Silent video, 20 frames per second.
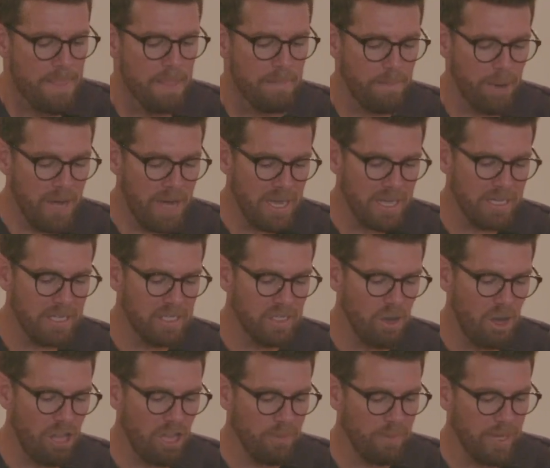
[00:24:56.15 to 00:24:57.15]
But
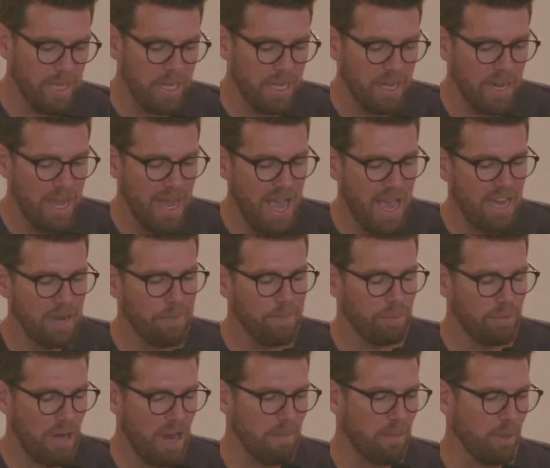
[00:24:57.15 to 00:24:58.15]
Solomon had a
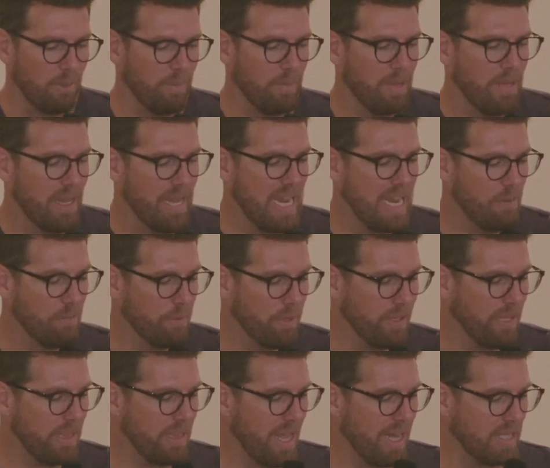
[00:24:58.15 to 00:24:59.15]
problem. He
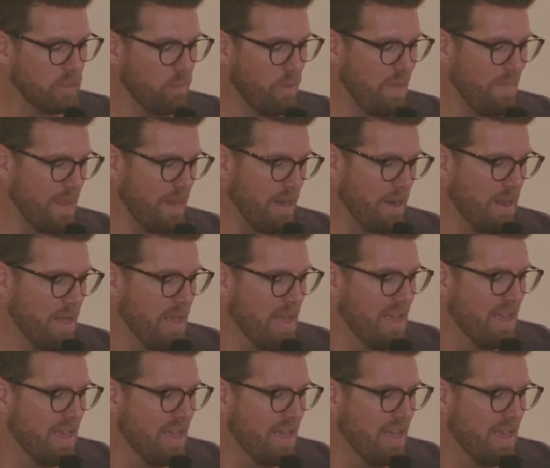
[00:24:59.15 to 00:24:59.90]
really liked women.